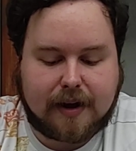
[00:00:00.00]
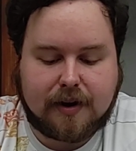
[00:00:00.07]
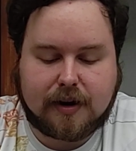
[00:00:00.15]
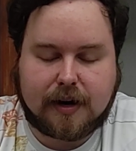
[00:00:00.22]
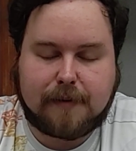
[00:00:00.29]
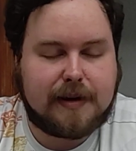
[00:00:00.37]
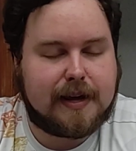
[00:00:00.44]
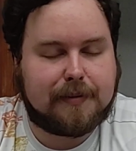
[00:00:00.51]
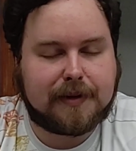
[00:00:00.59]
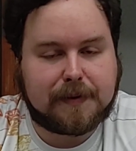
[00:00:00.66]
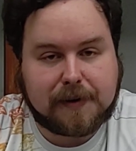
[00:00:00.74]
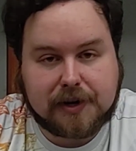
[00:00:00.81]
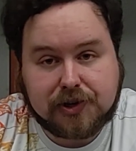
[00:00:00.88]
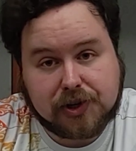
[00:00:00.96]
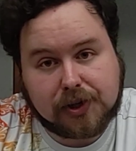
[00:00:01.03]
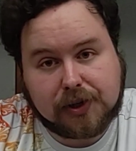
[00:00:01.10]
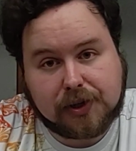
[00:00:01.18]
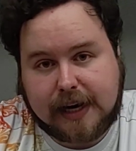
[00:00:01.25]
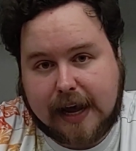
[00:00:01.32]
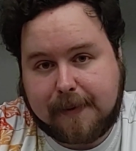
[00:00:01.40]
how you're going to be able to push
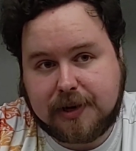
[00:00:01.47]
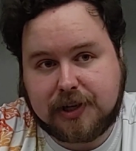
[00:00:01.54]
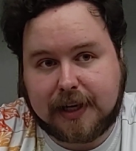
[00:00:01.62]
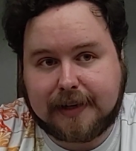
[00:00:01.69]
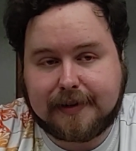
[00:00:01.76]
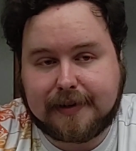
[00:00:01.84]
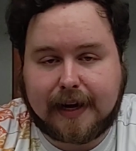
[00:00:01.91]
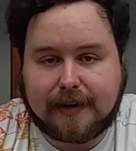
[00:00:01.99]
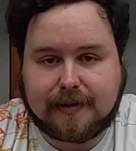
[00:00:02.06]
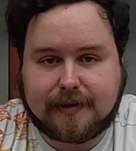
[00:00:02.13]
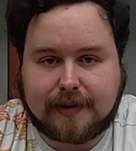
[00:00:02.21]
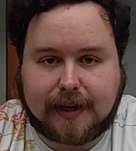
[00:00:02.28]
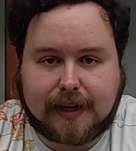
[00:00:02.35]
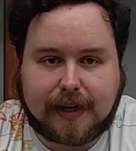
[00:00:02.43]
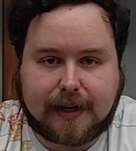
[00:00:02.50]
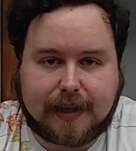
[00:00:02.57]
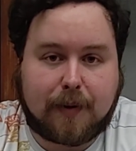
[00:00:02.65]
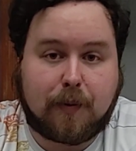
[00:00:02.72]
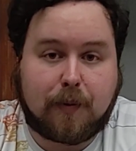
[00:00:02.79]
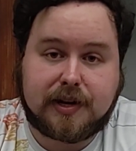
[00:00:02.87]
early damage against decks
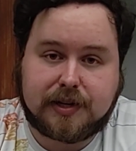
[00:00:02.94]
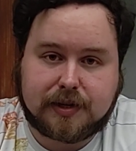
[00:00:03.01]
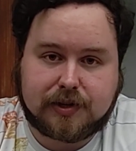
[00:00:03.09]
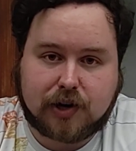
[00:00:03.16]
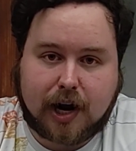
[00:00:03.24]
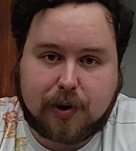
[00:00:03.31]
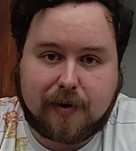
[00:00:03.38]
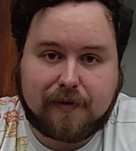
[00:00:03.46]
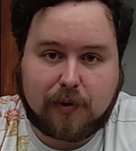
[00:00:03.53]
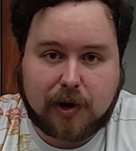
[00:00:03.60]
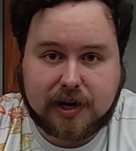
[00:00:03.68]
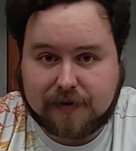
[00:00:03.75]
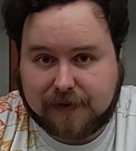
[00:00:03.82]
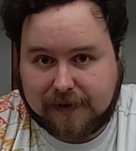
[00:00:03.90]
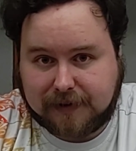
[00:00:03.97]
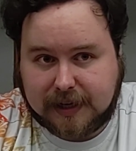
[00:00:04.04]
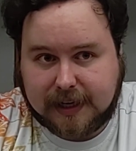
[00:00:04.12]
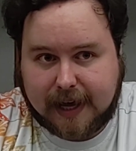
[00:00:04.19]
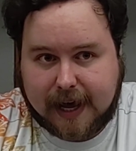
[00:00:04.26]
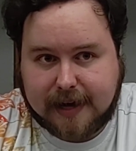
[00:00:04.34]
that want to try to avoid your
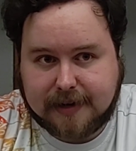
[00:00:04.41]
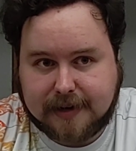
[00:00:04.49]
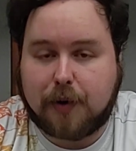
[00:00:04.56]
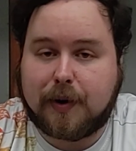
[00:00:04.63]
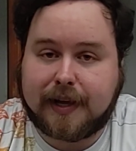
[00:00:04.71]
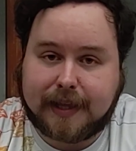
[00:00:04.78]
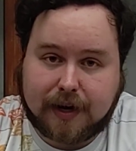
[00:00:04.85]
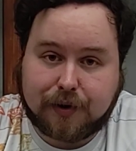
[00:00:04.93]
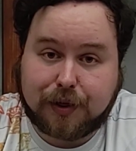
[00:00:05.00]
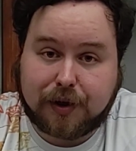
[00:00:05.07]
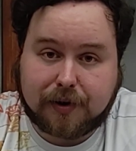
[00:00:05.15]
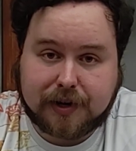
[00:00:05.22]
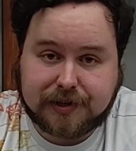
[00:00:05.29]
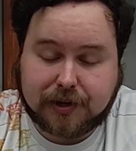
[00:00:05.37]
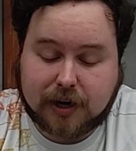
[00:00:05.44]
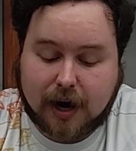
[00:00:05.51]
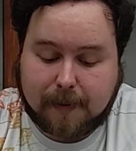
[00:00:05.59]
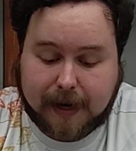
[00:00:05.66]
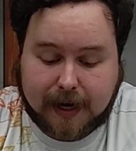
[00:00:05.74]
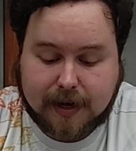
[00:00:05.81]
15Ks, knowing that your 30s are
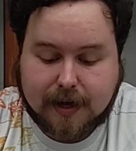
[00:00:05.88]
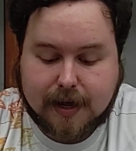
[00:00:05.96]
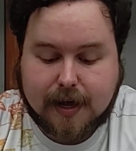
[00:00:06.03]
coming.